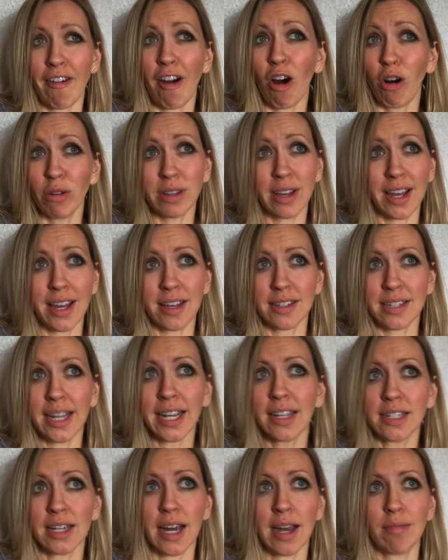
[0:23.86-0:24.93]
A
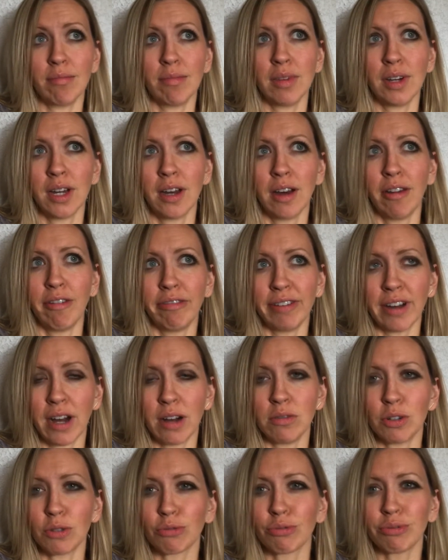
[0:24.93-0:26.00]
second time
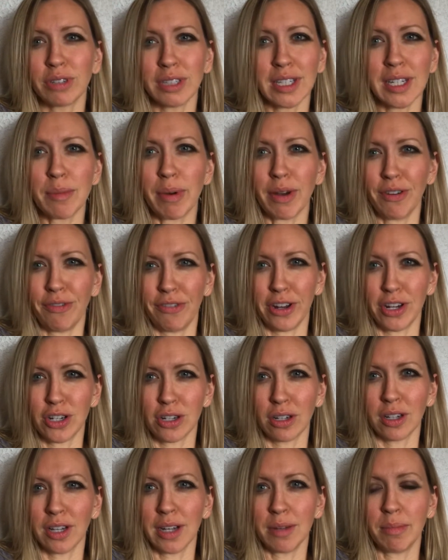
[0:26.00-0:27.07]
found really
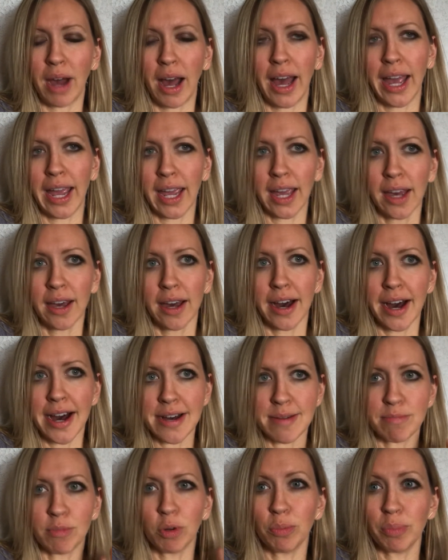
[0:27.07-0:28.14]
beneficial in my
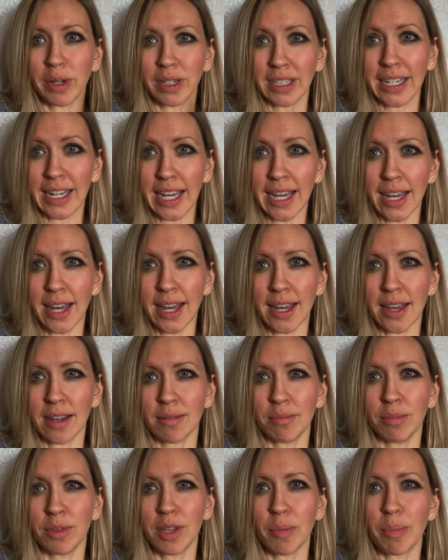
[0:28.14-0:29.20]
mobility,
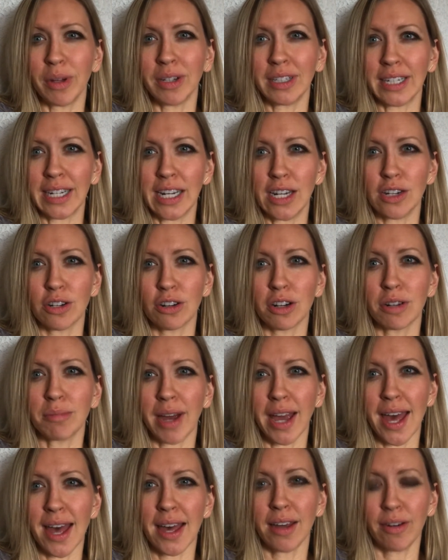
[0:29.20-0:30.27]
in the ability to turn
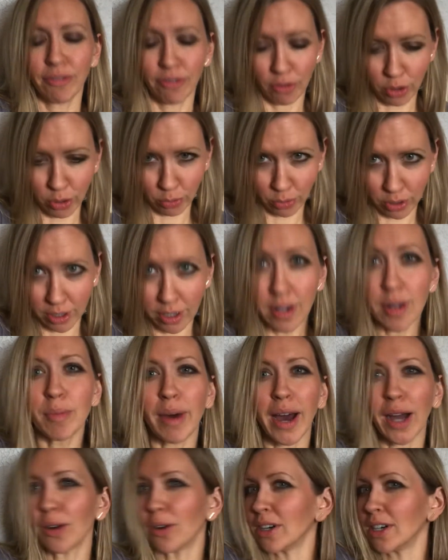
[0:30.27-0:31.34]
my head forward,
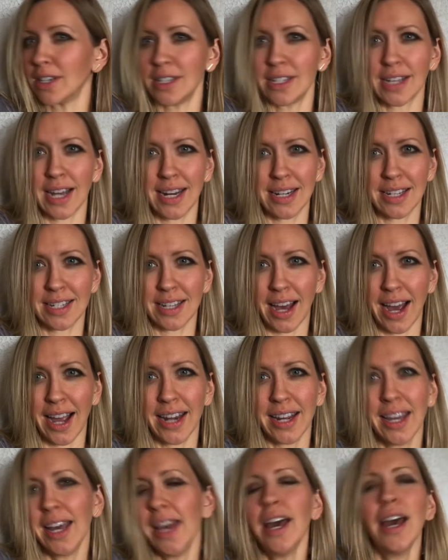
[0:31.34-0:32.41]
backward, and side to side.